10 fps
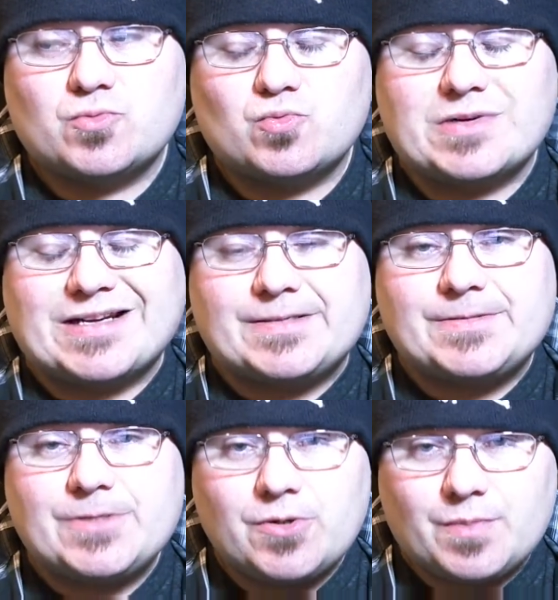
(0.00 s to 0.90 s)
What I
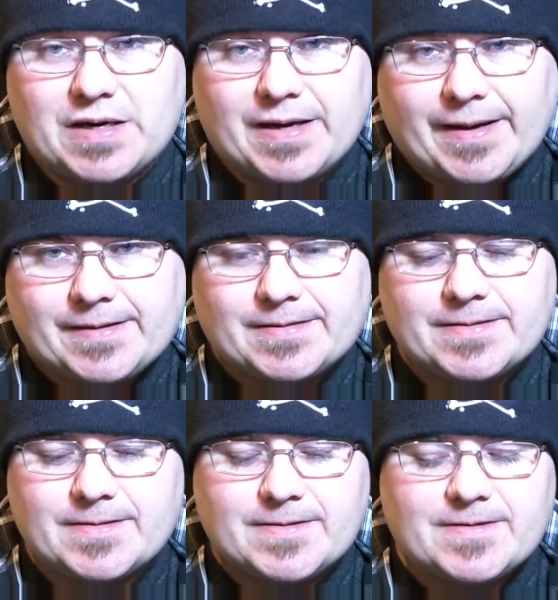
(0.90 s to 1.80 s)
do mind
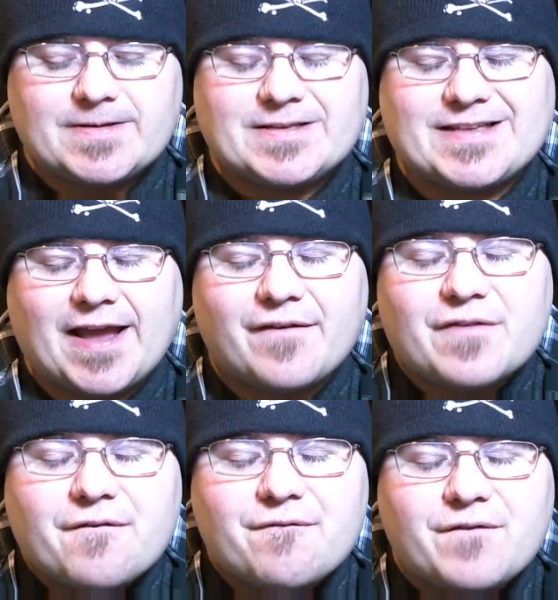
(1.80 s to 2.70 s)
is
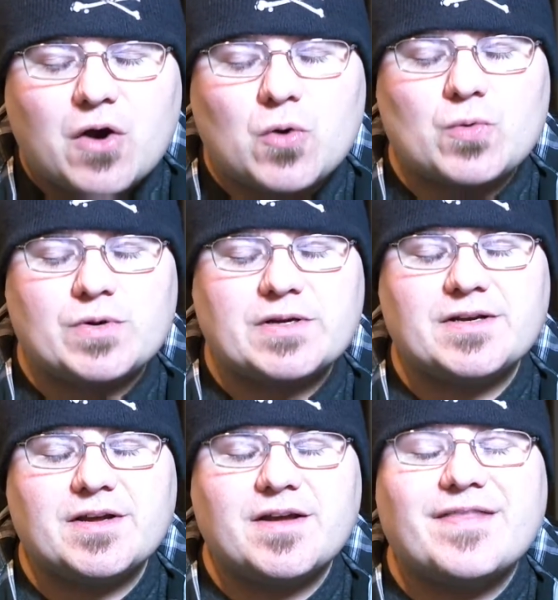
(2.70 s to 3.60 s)
having a phone
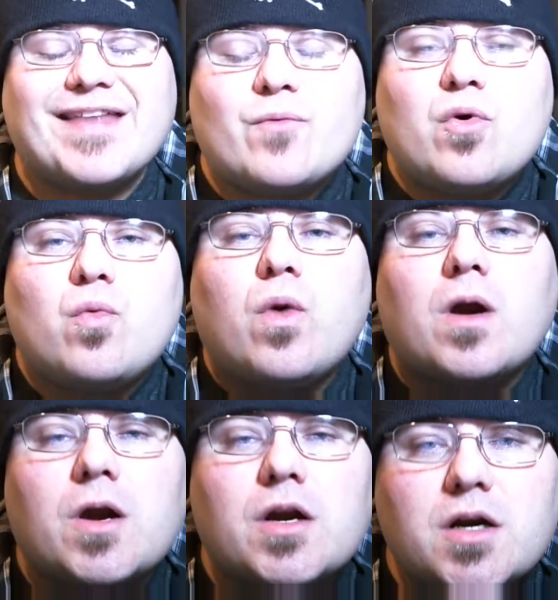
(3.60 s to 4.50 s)
that will
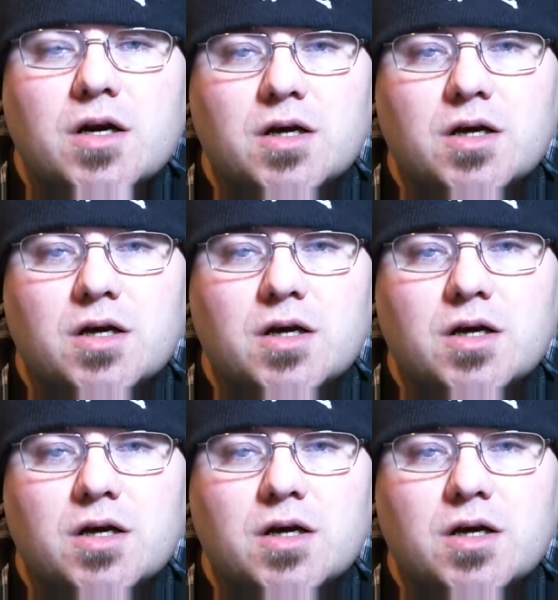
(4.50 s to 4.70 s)
work.